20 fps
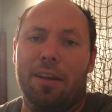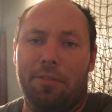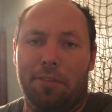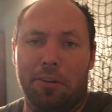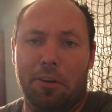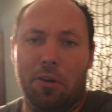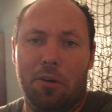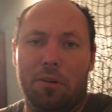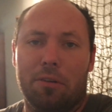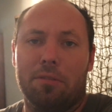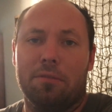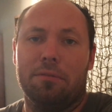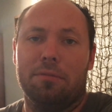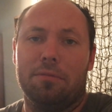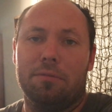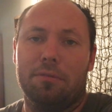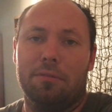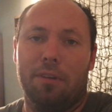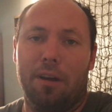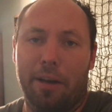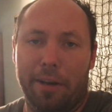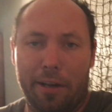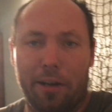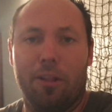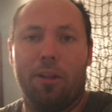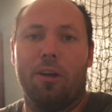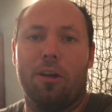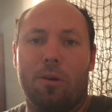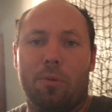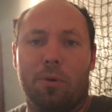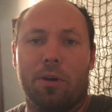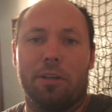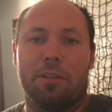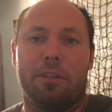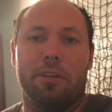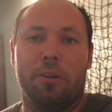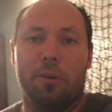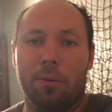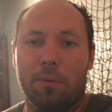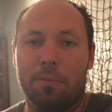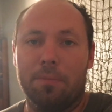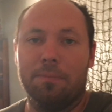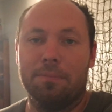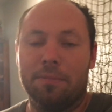If it don't, I got a lot of work to do.